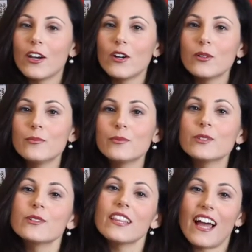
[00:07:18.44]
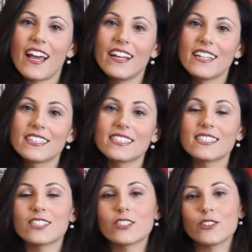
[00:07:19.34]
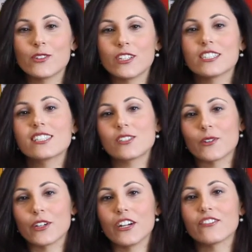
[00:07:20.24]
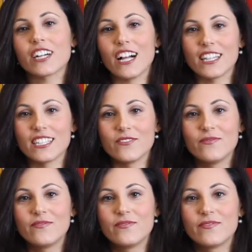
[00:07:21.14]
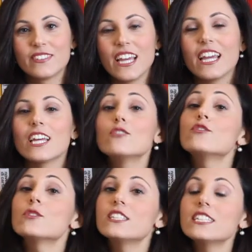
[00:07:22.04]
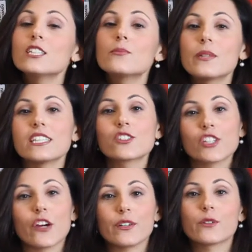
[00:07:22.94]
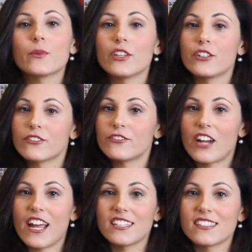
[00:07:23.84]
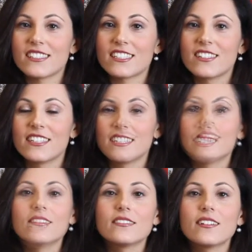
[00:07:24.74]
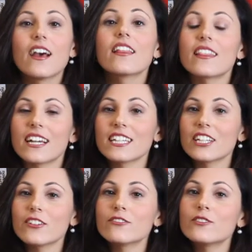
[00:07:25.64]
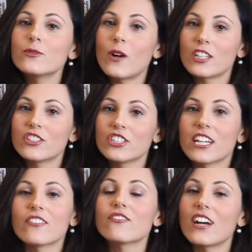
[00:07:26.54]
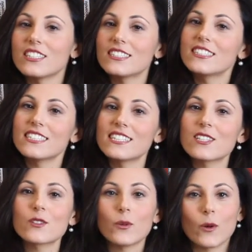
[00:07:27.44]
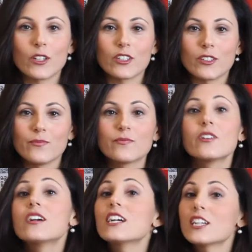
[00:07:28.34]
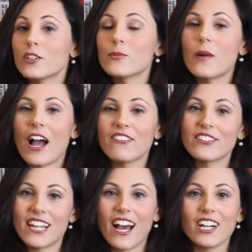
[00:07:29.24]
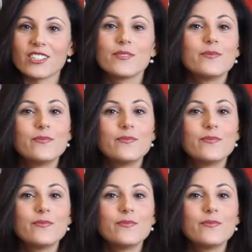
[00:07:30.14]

hope you liked this short story of color. If you did, please share it with your friends. Thank you for watching Valentina's Corner. Goodbye for now.